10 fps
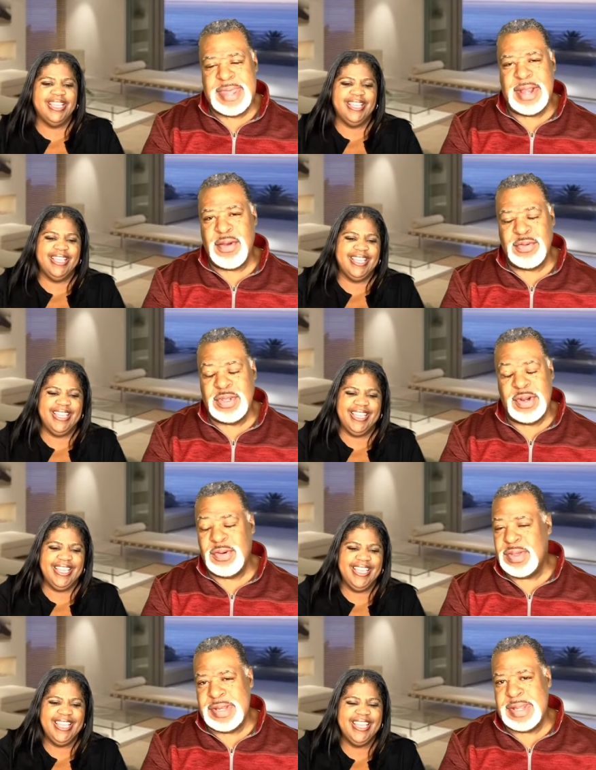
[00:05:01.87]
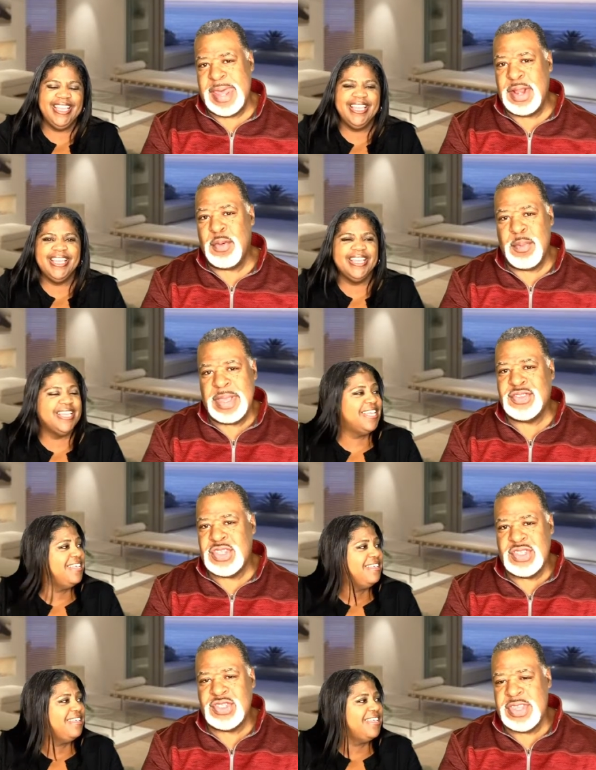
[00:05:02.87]
Speaker 1: they don't, you know, they don't make
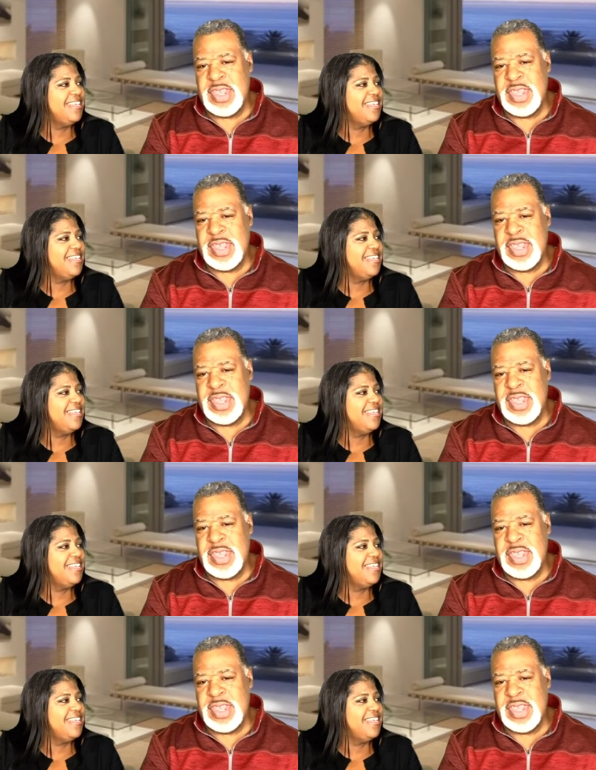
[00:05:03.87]
sense in